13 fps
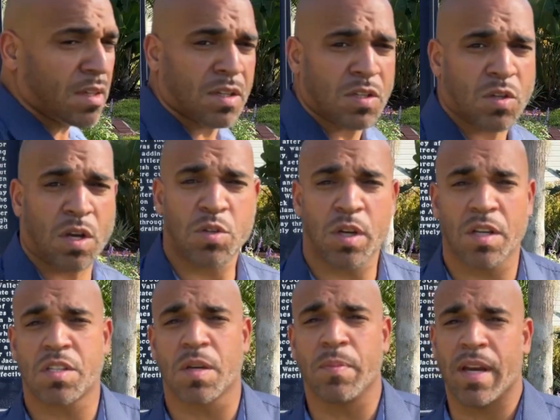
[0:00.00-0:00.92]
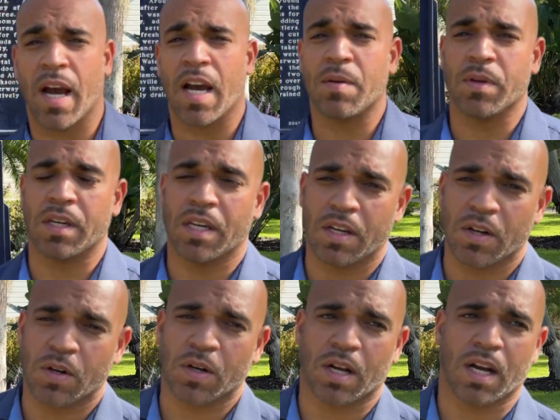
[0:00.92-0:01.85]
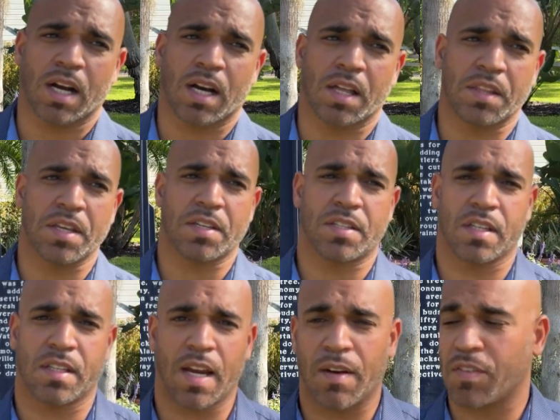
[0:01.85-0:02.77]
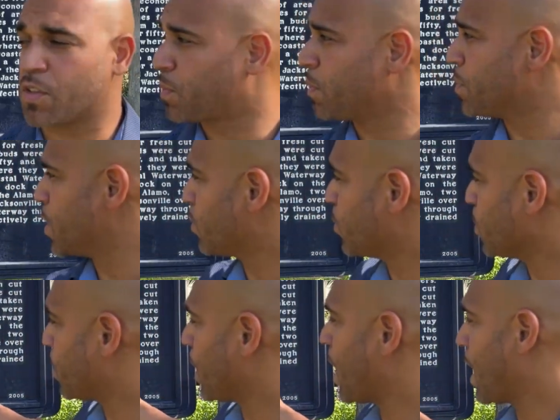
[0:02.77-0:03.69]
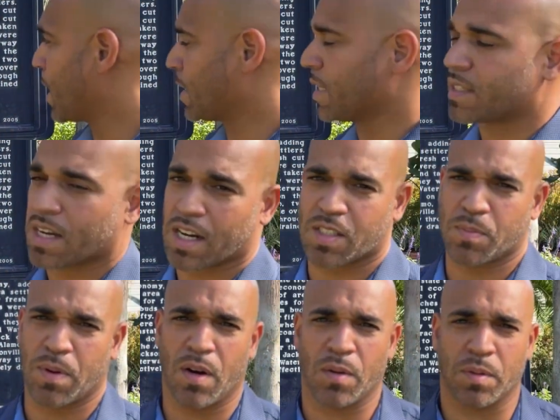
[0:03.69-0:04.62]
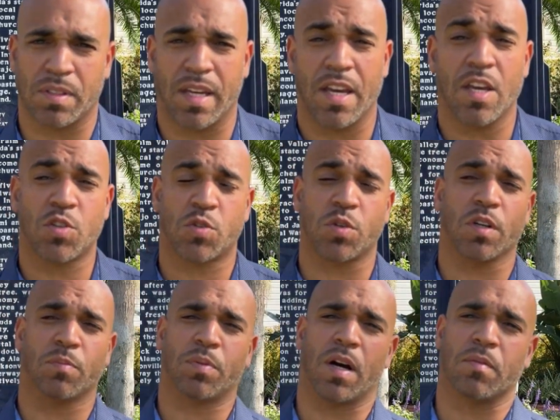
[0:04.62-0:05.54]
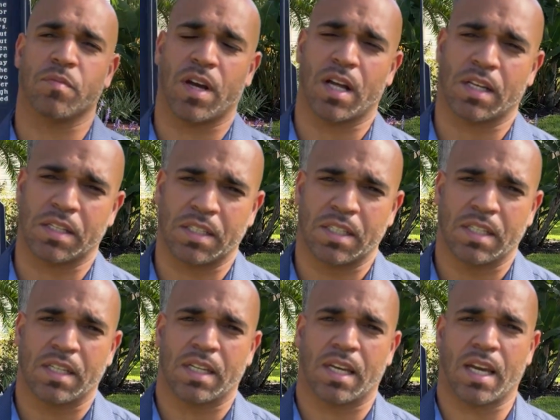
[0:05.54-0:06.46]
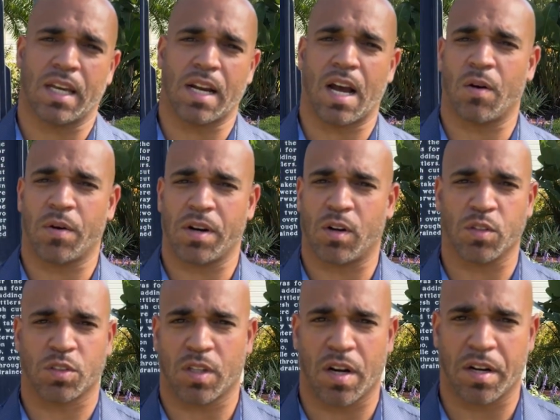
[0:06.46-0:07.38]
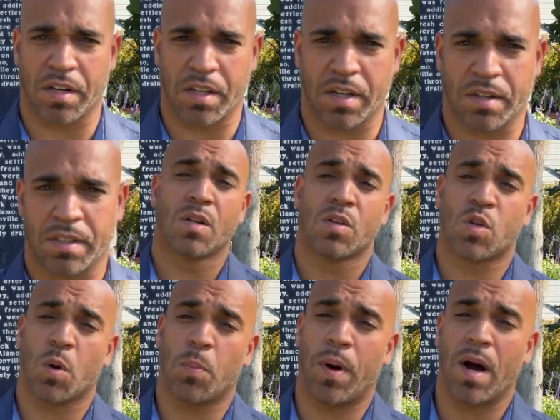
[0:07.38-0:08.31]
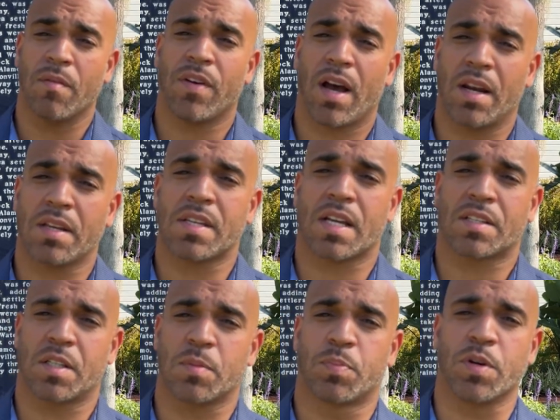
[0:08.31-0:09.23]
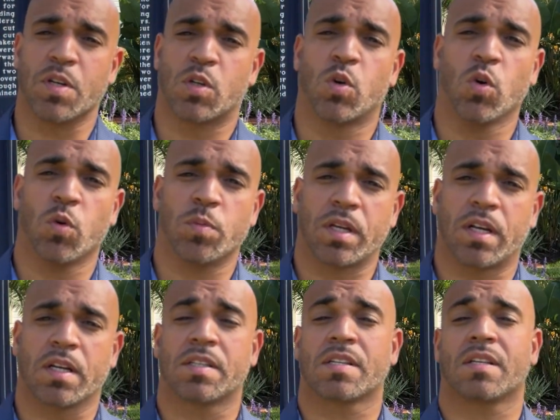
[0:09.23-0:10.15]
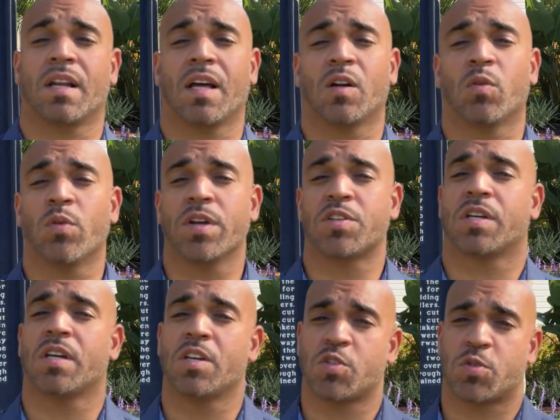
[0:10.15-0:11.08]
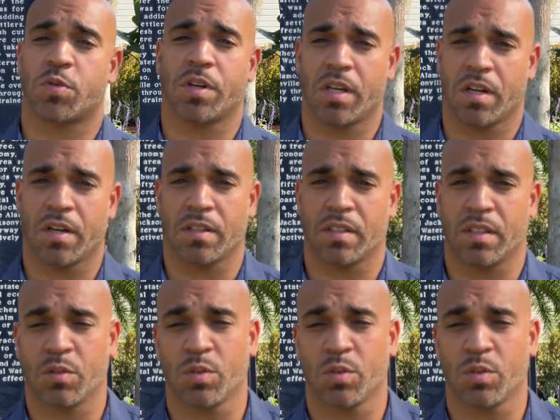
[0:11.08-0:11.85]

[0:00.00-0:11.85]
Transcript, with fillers: So as you can see behind me here, they have this beautiful plaque that talks about the history of Palm Valley and how it all started here. So Palm Valley is actually pretty cool because there's a lot of rich history here.